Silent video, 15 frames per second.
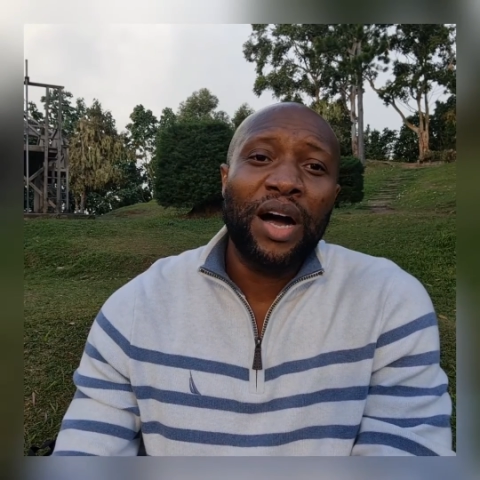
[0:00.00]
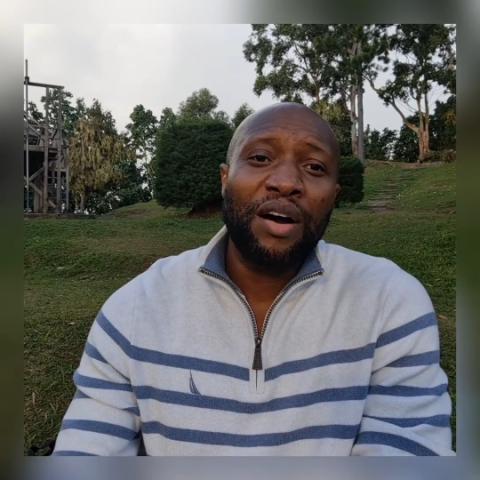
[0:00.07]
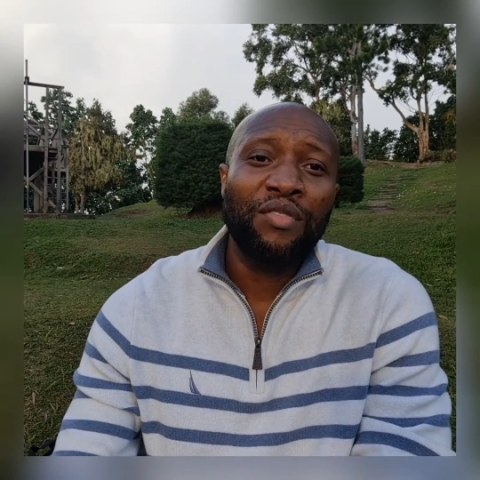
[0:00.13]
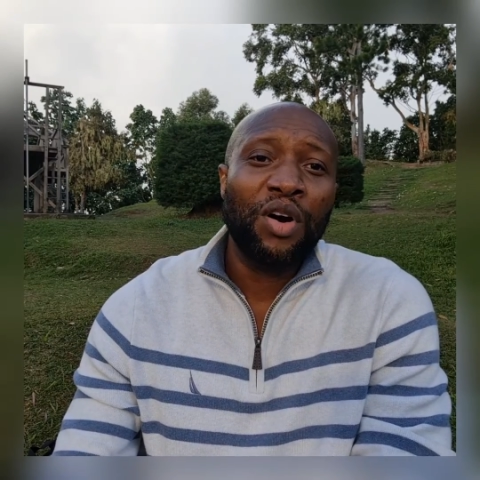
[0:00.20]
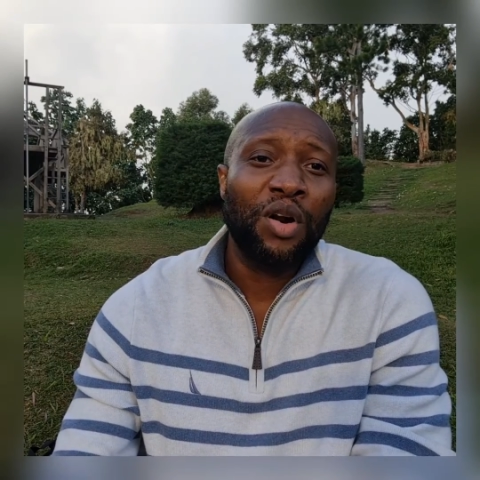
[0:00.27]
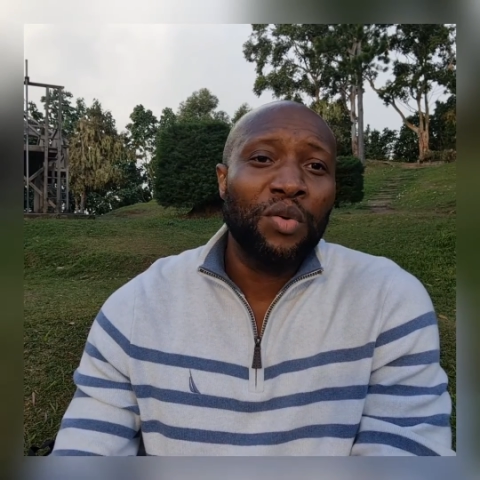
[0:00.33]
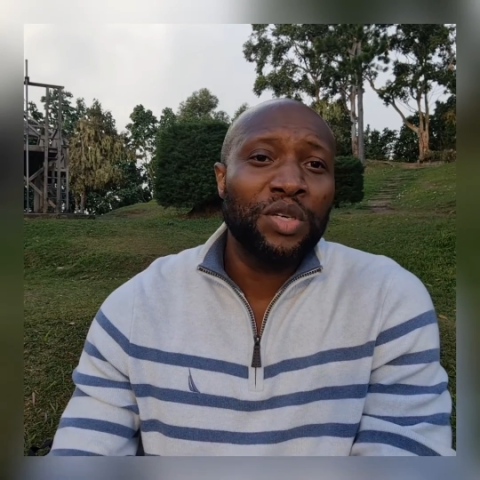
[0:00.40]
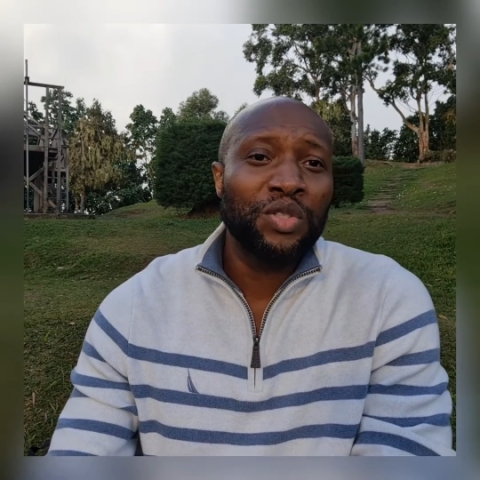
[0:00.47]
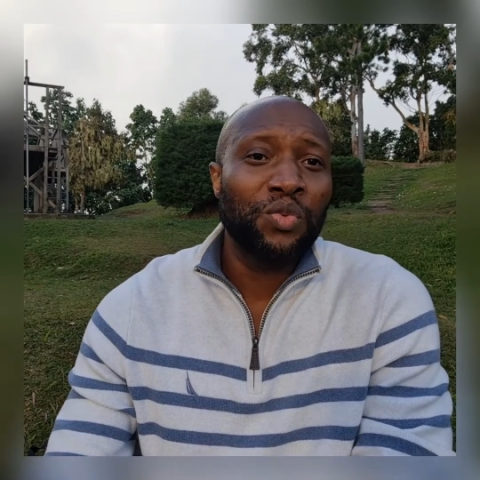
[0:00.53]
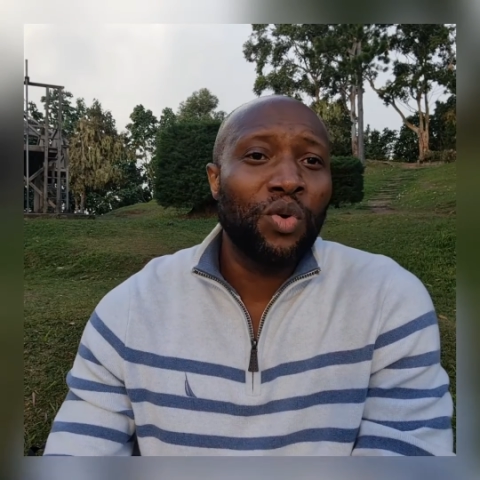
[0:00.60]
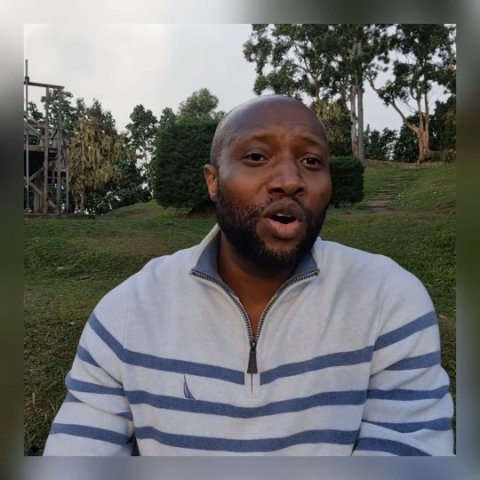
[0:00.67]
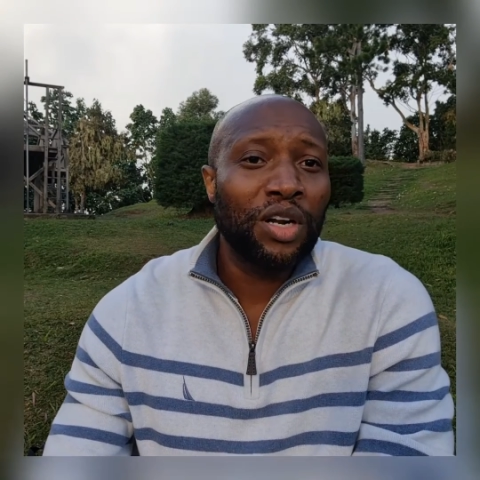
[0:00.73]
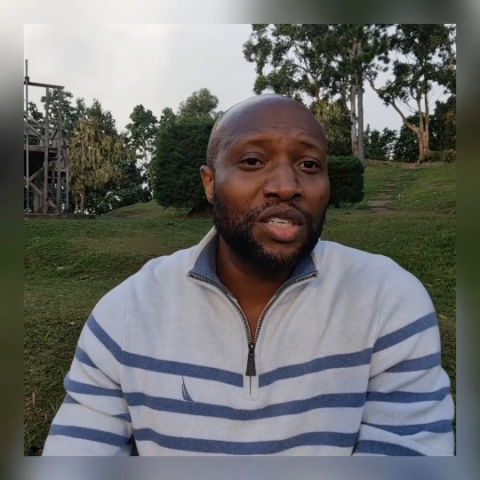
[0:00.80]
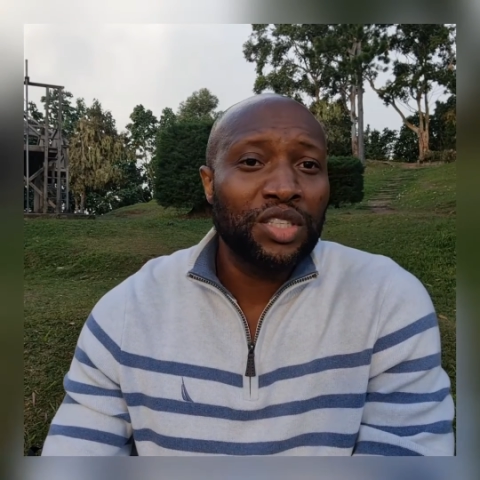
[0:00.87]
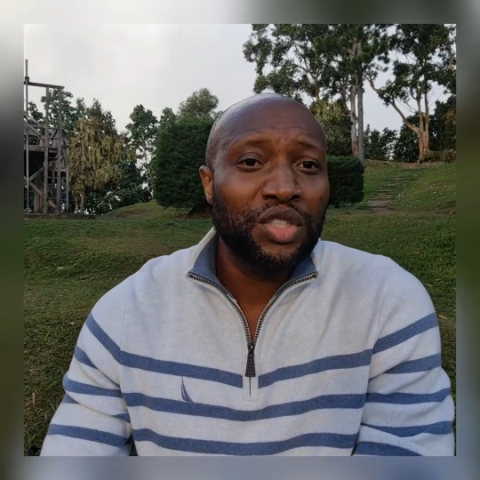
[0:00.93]
have always
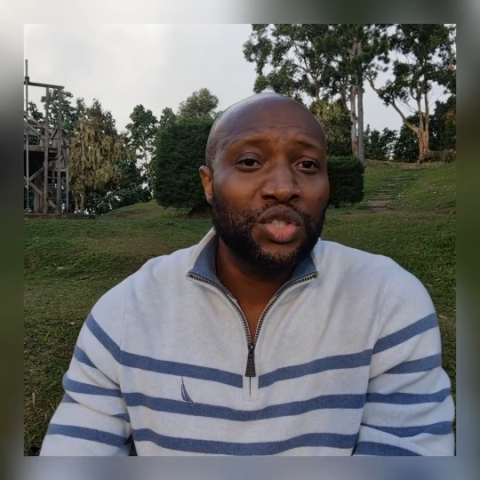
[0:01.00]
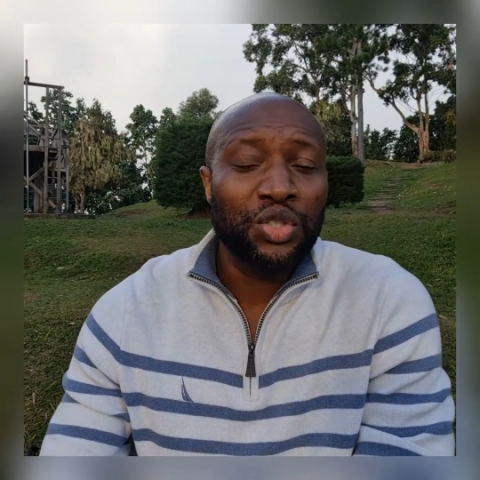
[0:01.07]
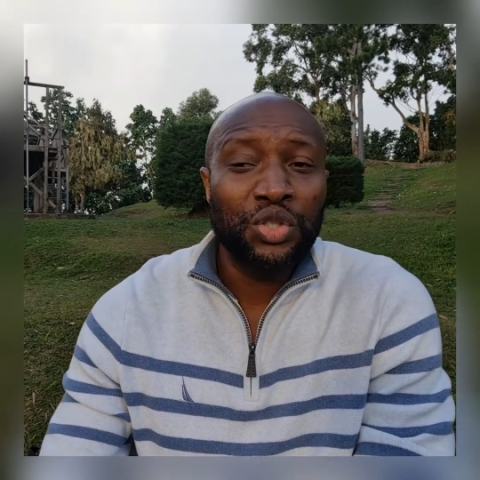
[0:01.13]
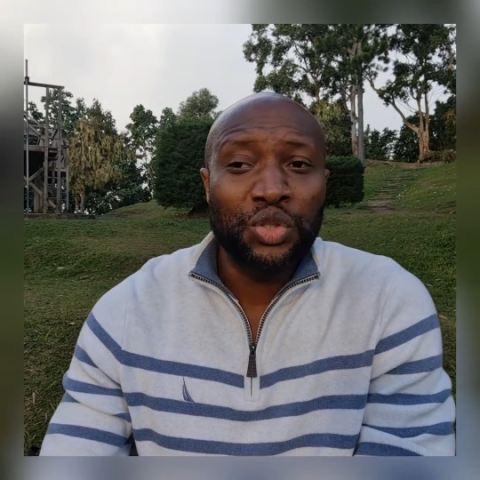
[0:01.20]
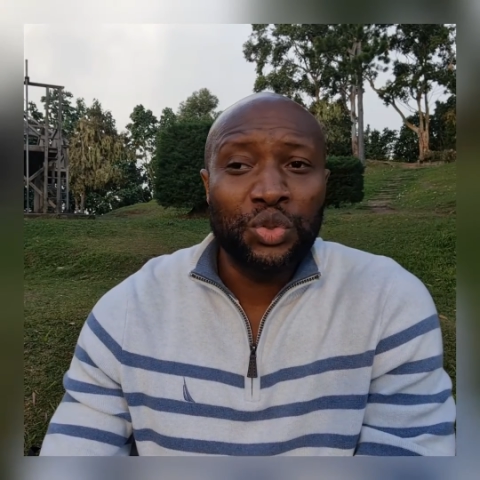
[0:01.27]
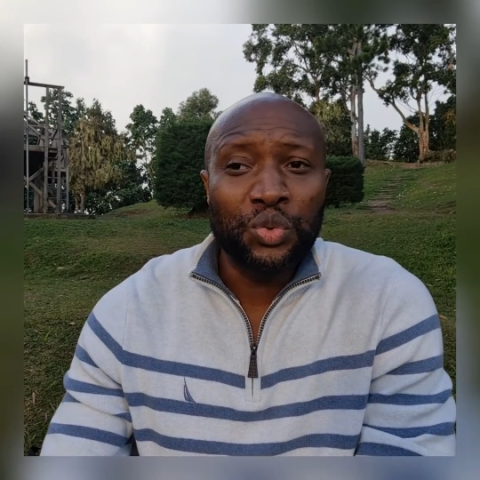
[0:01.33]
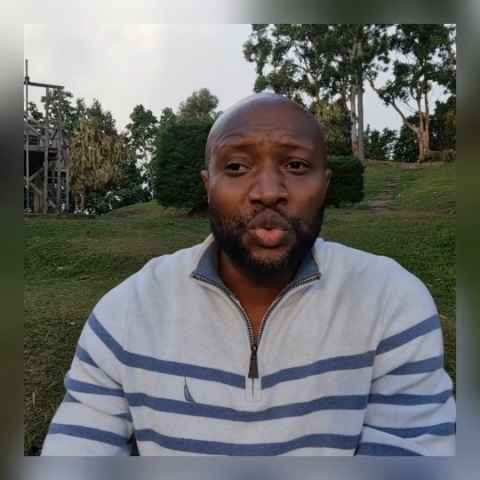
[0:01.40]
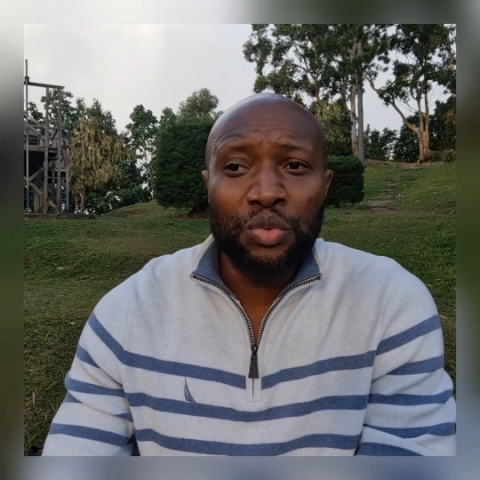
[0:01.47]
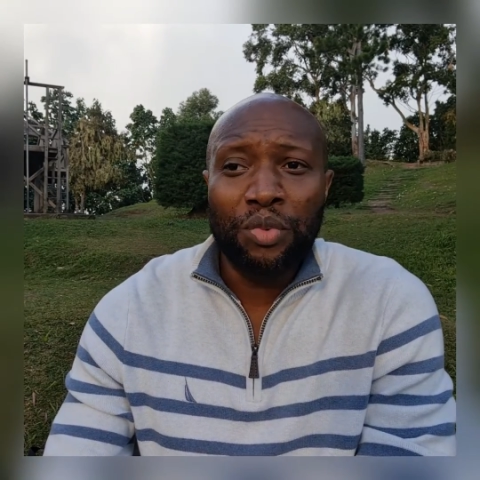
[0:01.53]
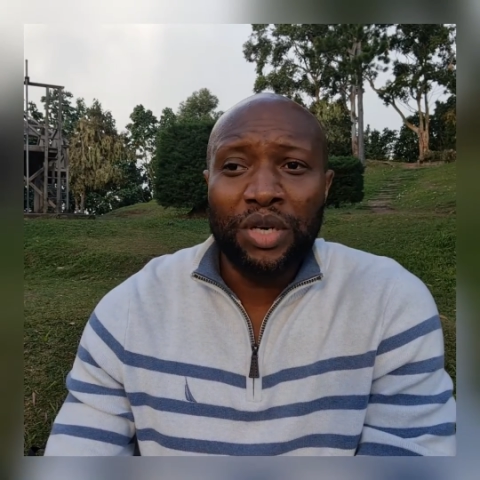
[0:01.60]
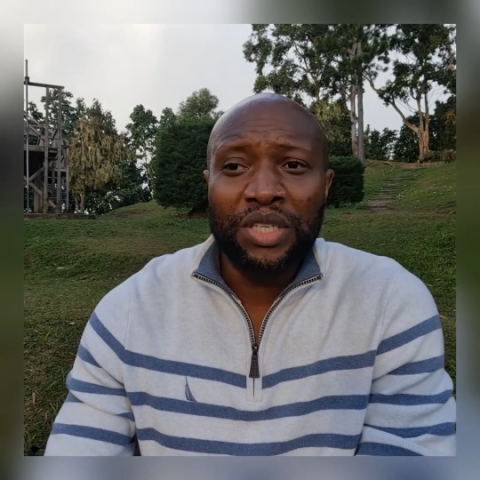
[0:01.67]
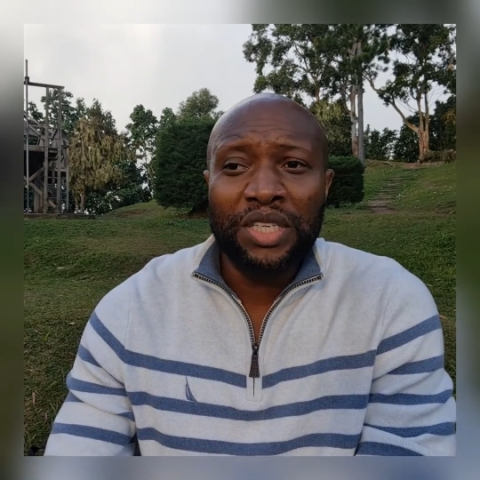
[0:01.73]
wanted to do